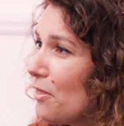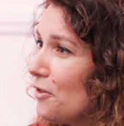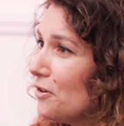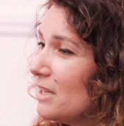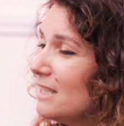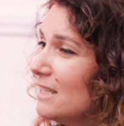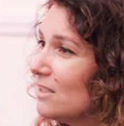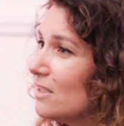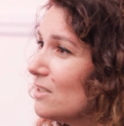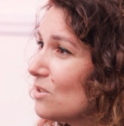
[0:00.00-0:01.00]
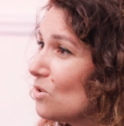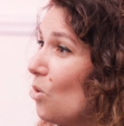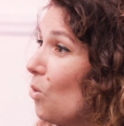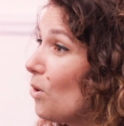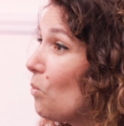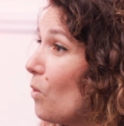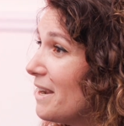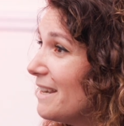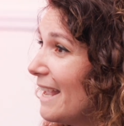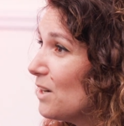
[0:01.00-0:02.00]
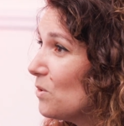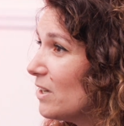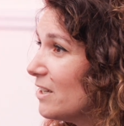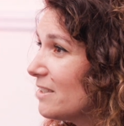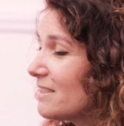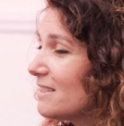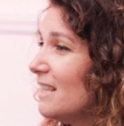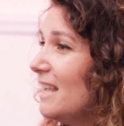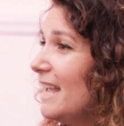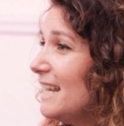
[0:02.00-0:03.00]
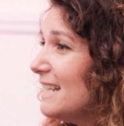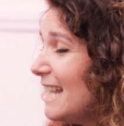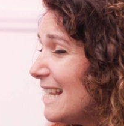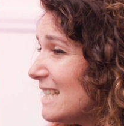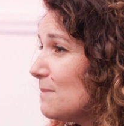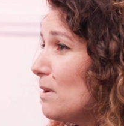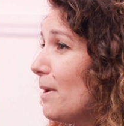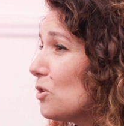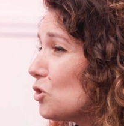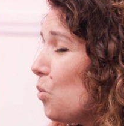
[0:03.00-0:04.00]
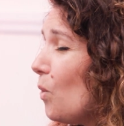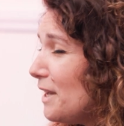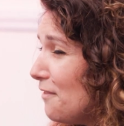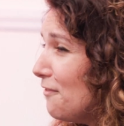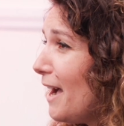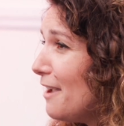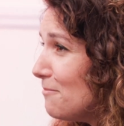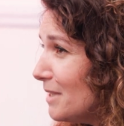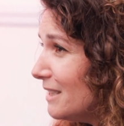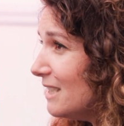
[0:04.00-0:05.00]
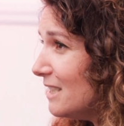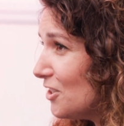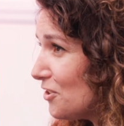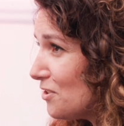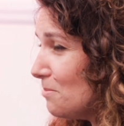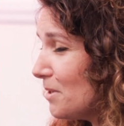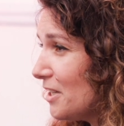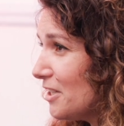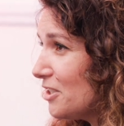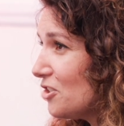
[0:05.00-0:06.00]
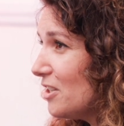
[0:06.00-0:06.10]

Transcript: 30 years or 1 nanohertz. And it takes them about 25 million years to merge.